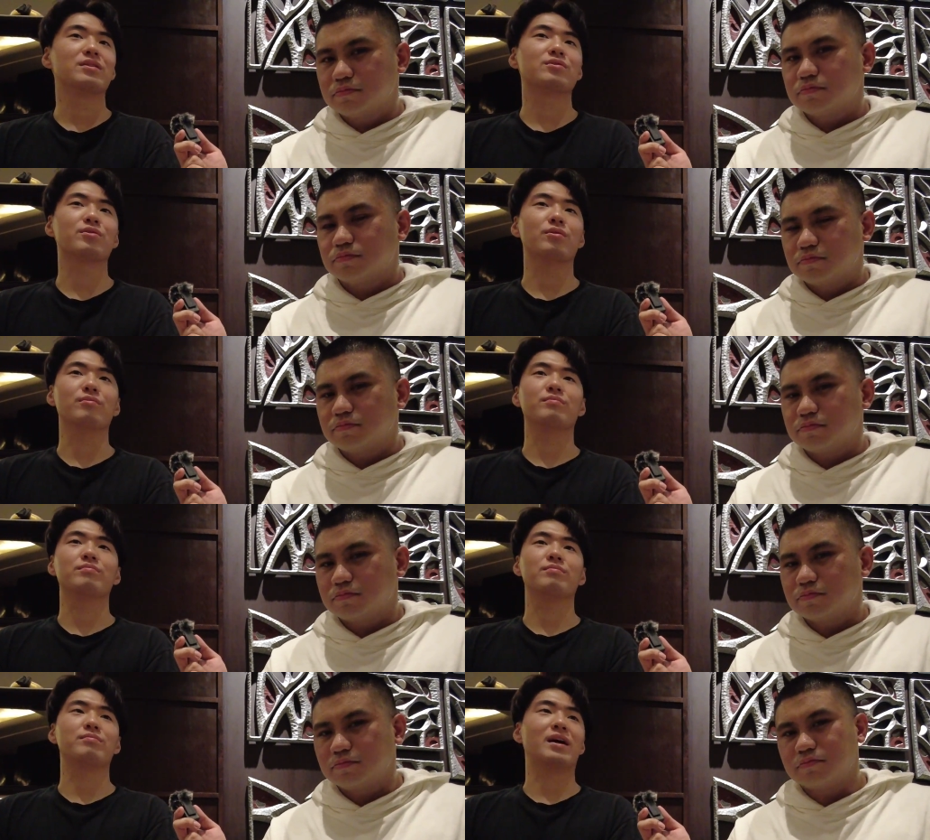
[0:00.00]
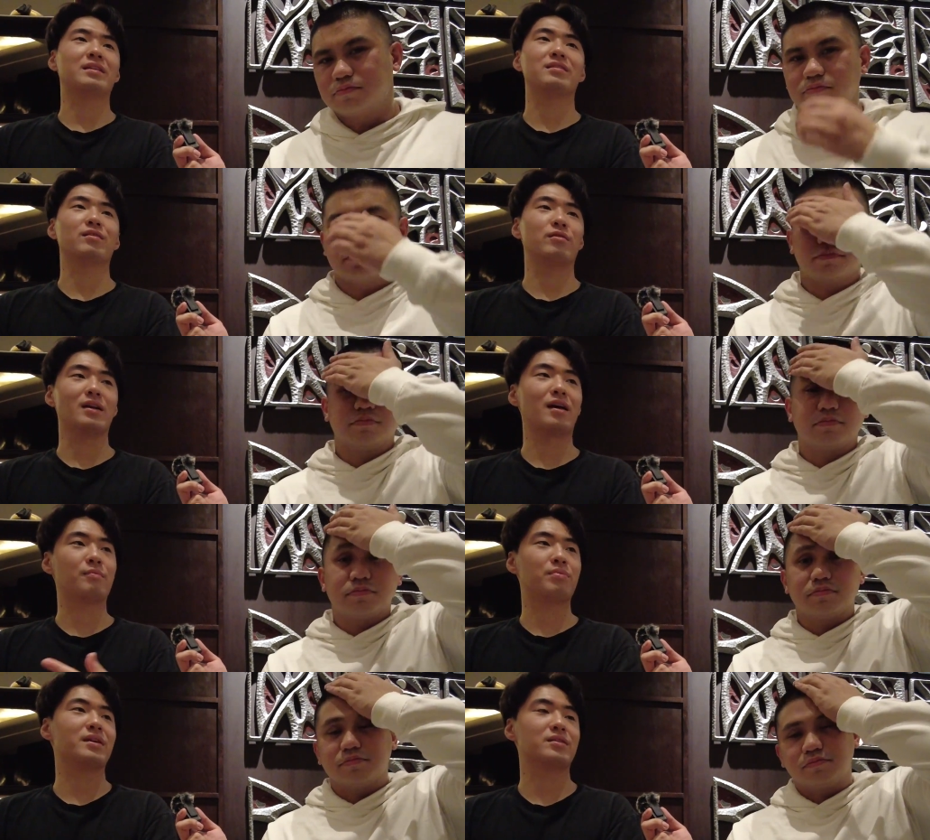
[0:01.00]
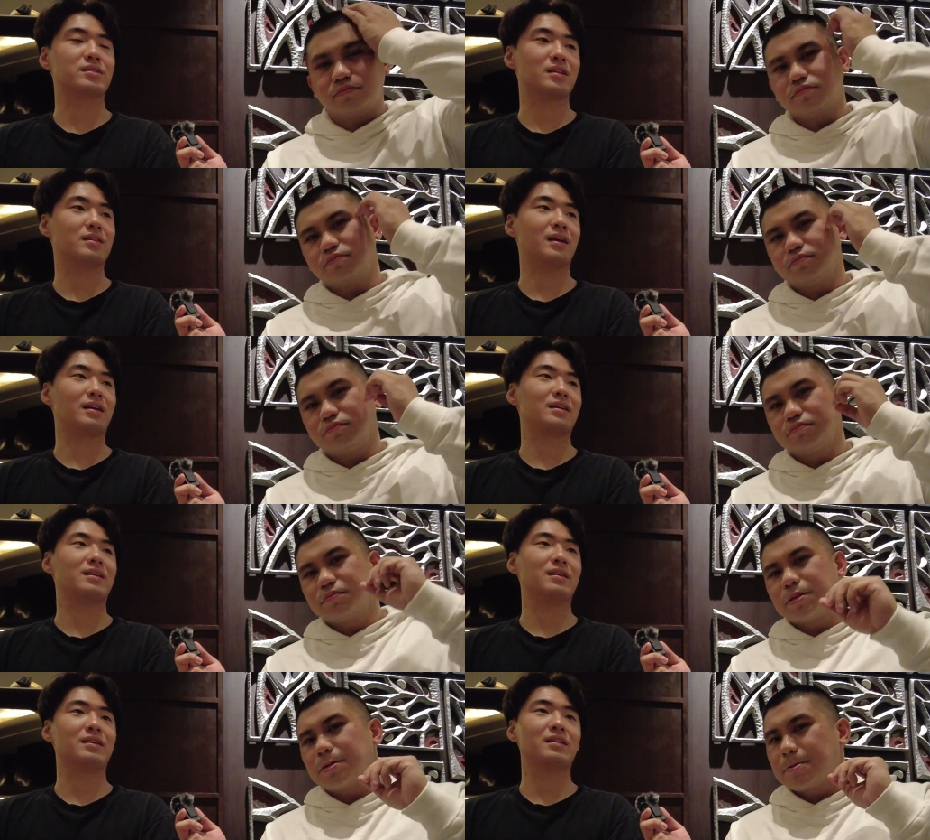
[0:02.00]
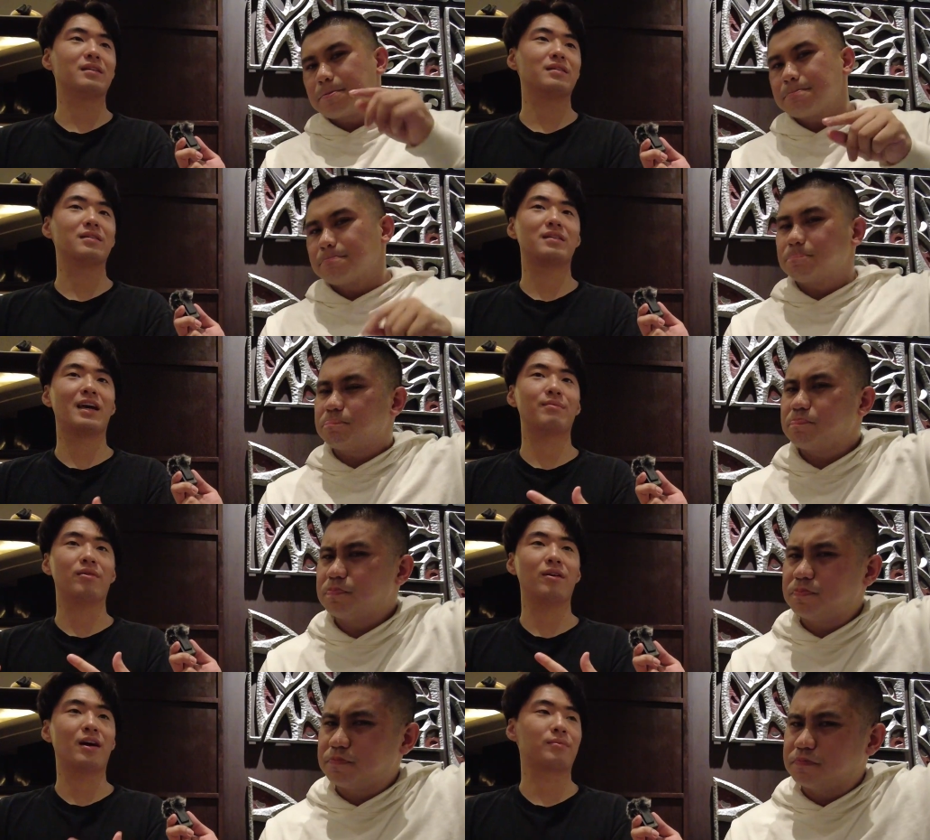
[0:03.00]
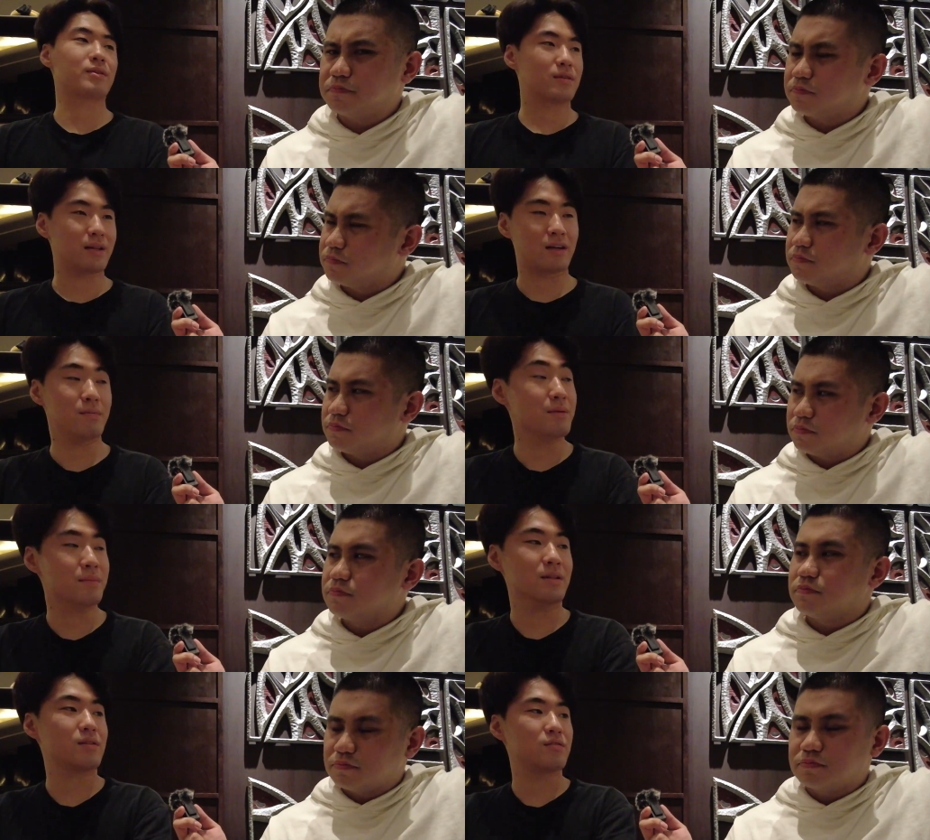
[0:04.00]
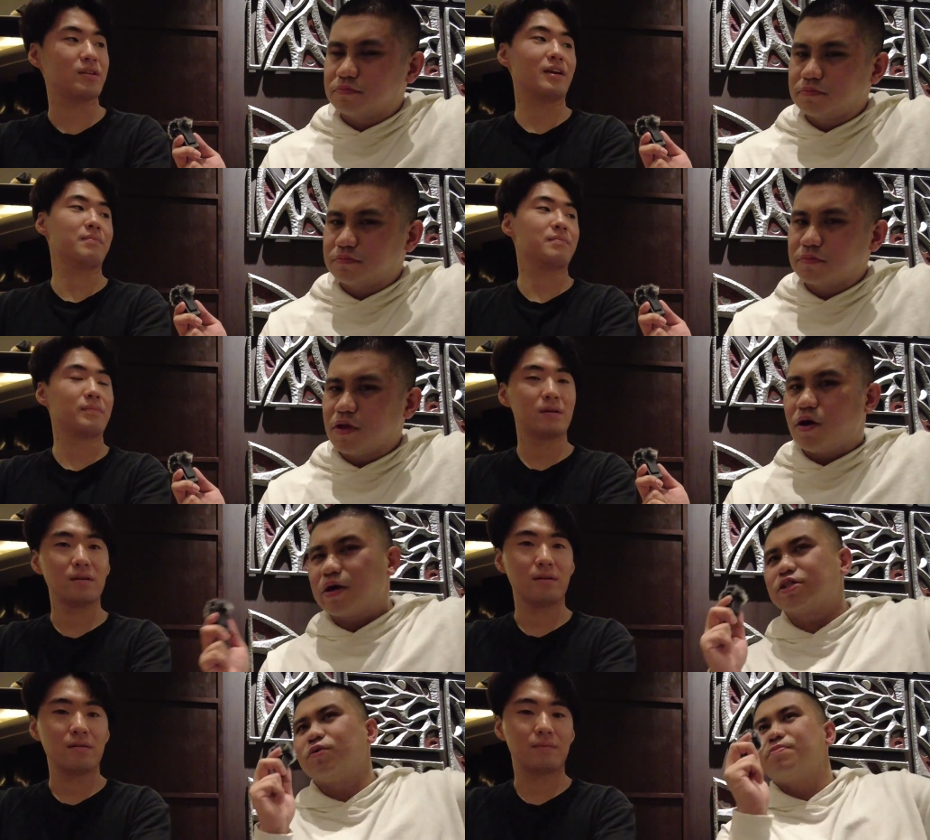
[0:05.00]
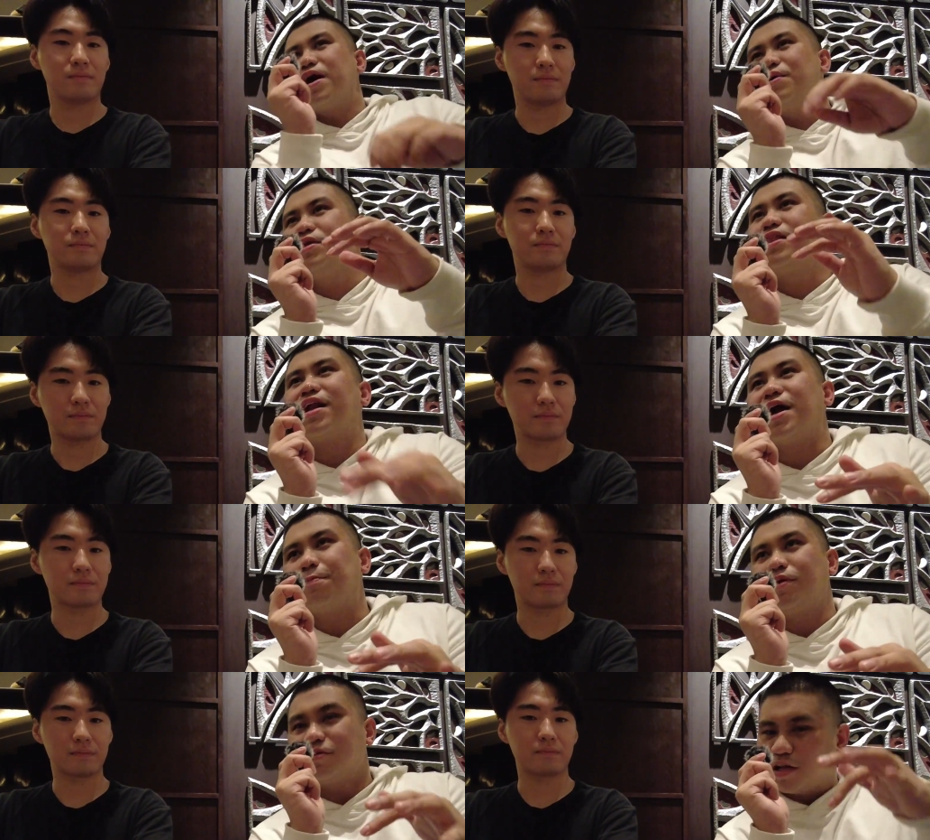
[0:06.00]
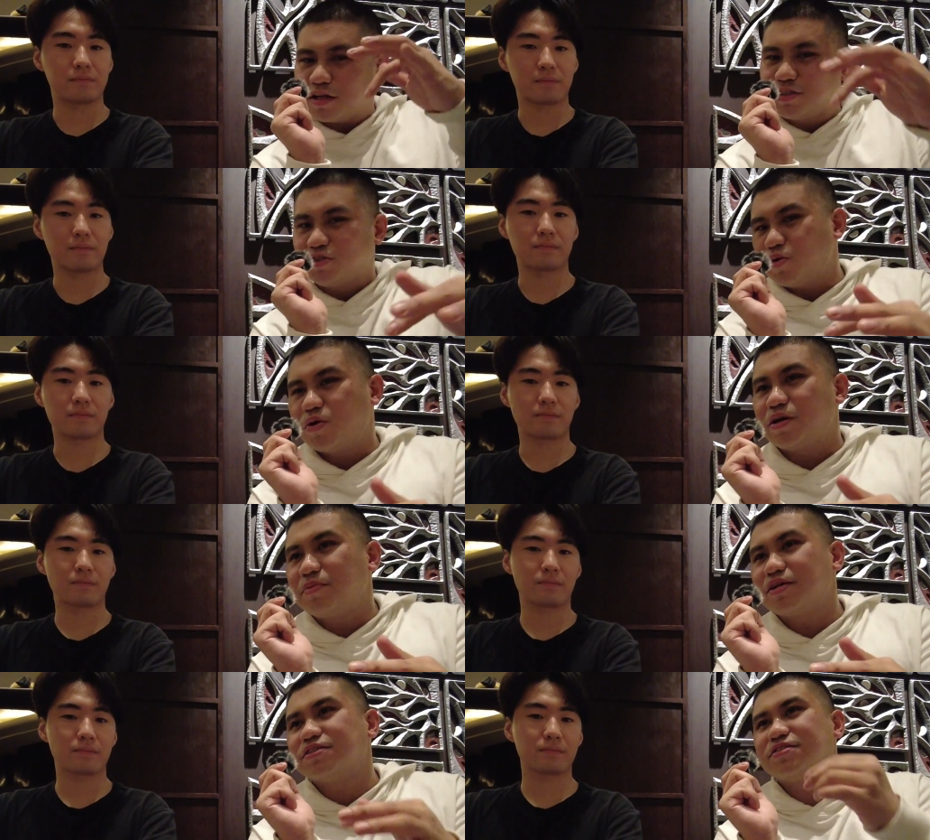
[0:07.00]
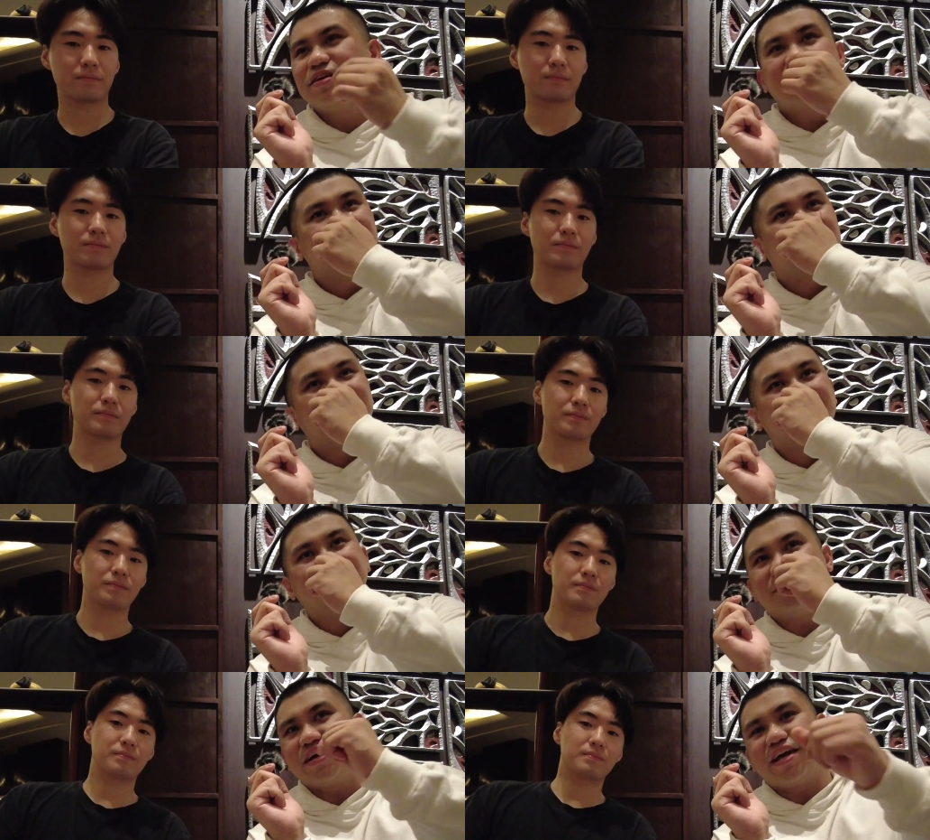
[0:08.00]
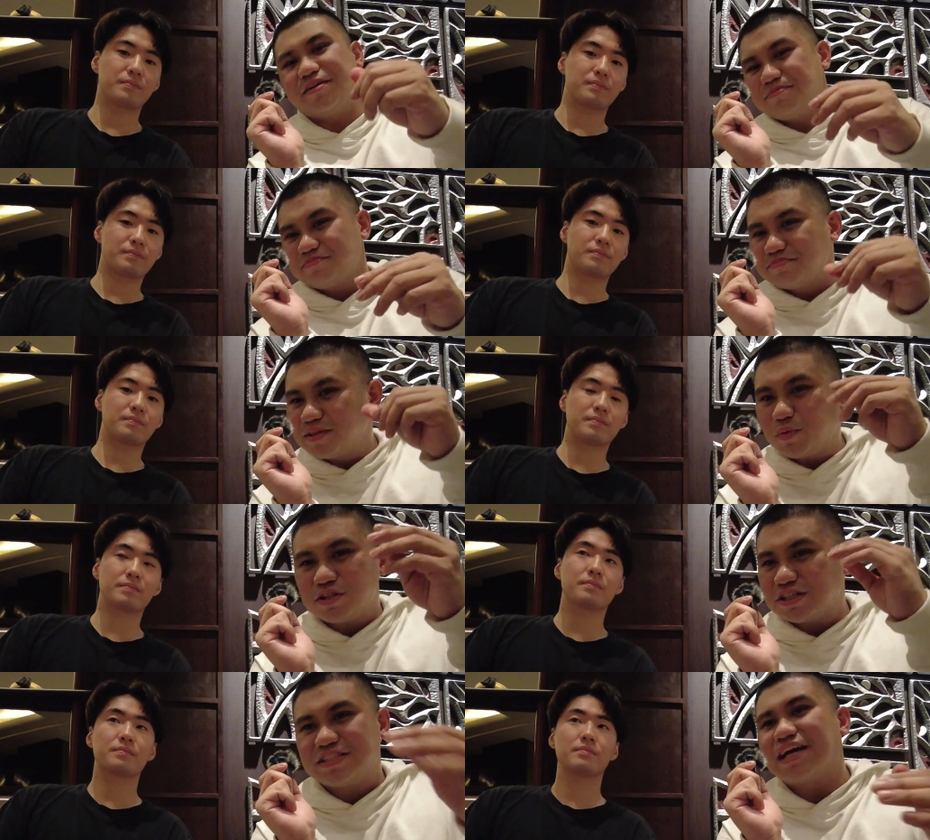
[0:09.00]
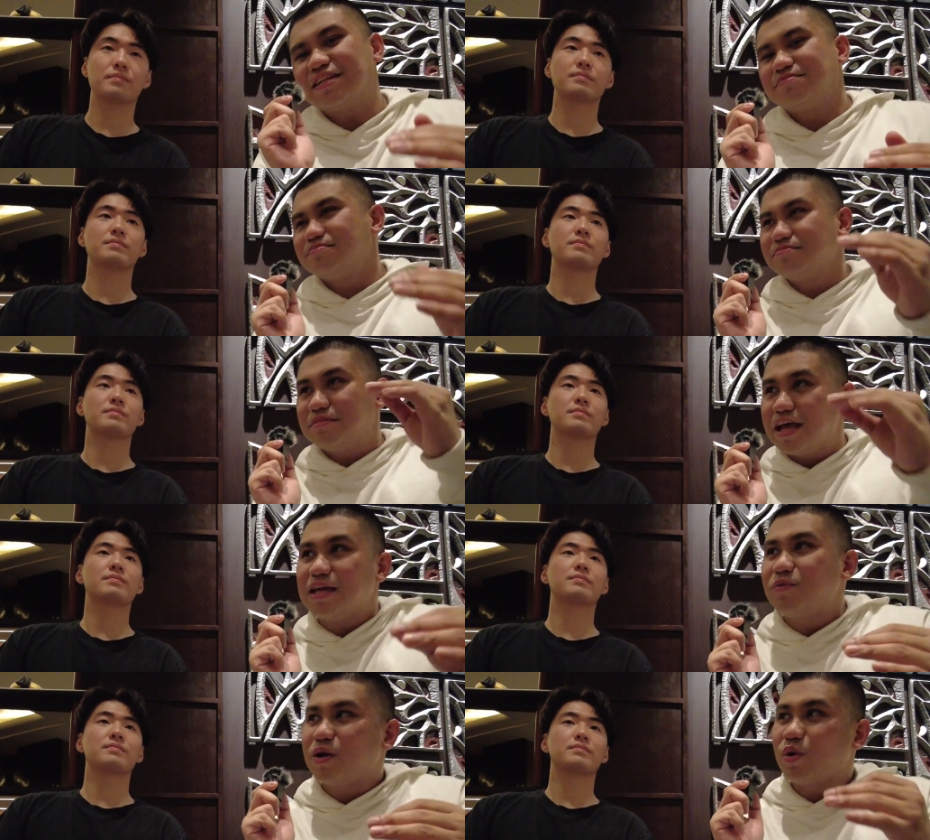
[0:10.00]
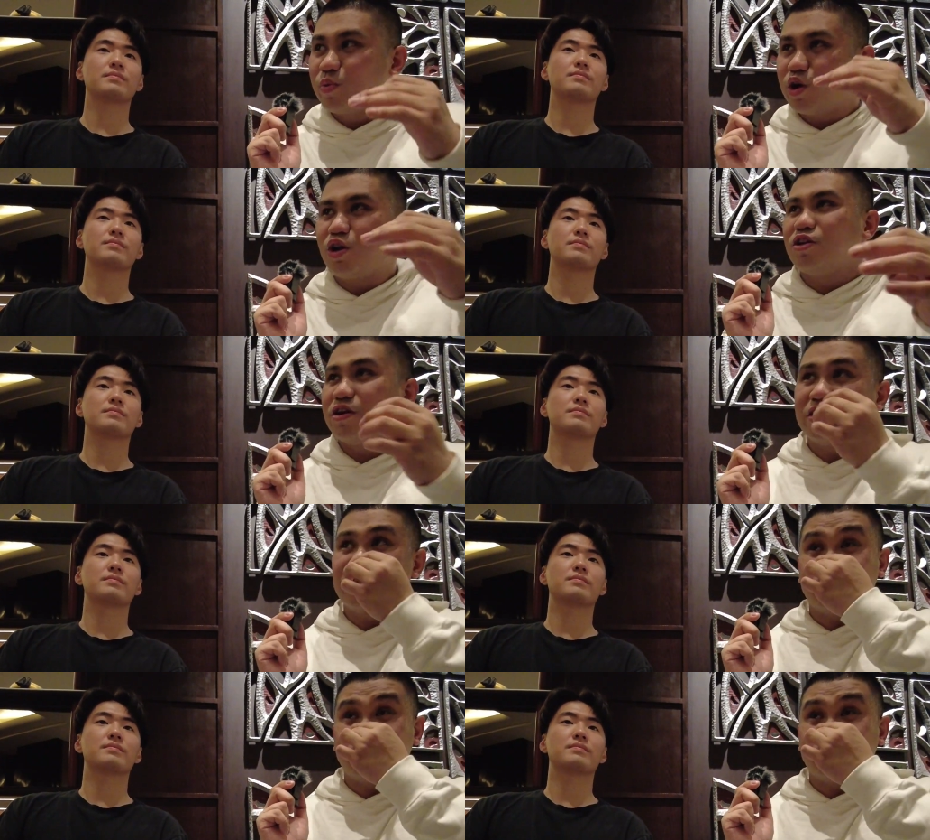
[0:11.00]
Speaker 1: So I think there were a lot of players that like gave a lot of like commitment to the game. Okay,
Speaker 2: so how did that happen? Tell us the story because again, it was a sad day when, when we all learned